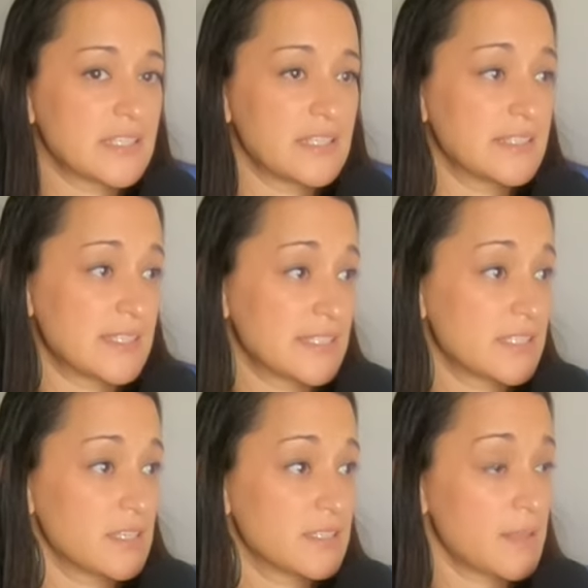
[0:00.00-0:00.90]
Is this
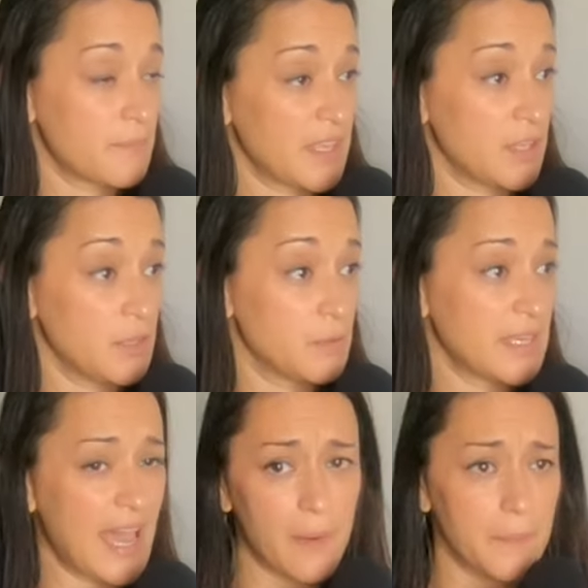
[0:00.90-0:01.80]
something you
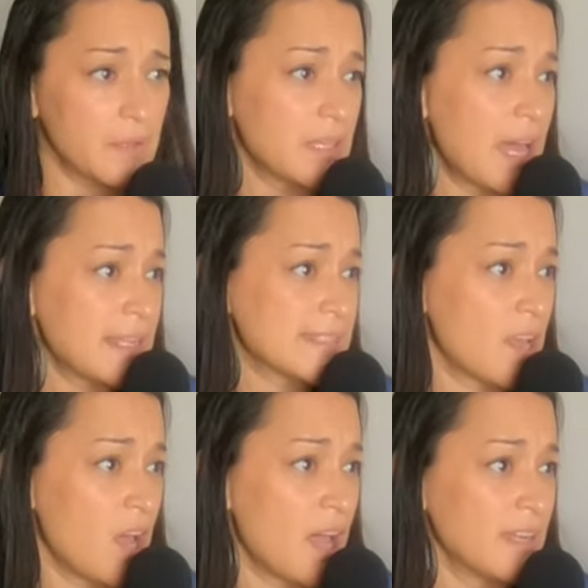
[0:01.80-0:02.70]
capitalize
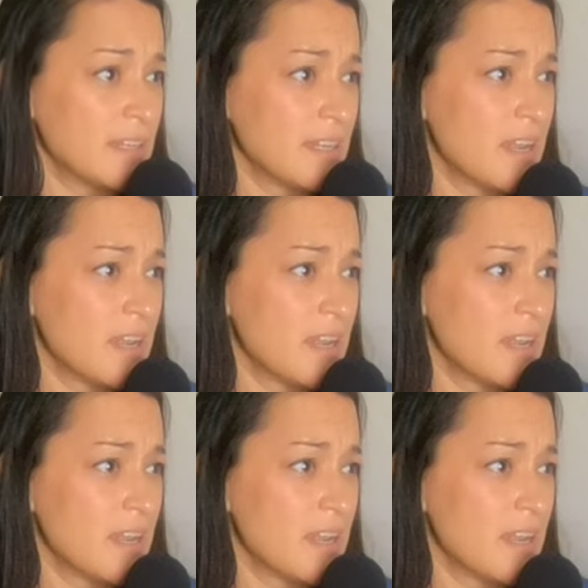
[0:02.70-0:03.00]
on, mm.